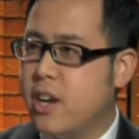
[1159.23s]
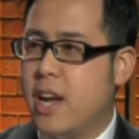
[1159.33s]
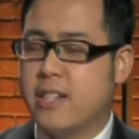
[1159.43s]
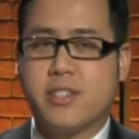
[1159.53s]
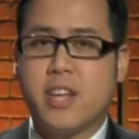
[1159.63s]

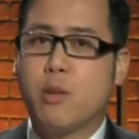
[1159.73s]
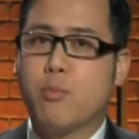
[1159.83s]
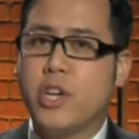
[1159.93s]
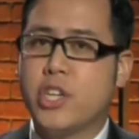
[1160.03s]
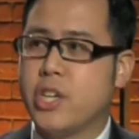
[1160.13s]
It's a
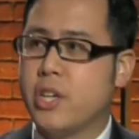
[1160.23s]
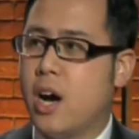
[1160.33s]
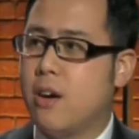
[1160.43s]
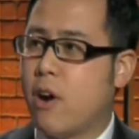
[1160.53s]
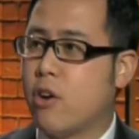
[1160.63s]
celebration
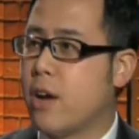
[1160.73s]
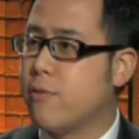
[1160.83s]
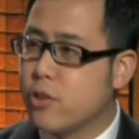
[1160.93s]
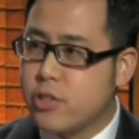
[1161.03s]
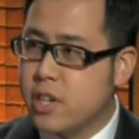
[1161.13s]
of our
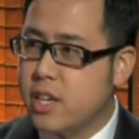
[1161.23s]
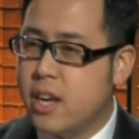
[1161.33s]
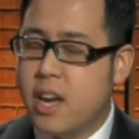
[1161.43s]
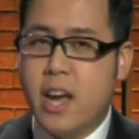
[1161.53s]
diversity.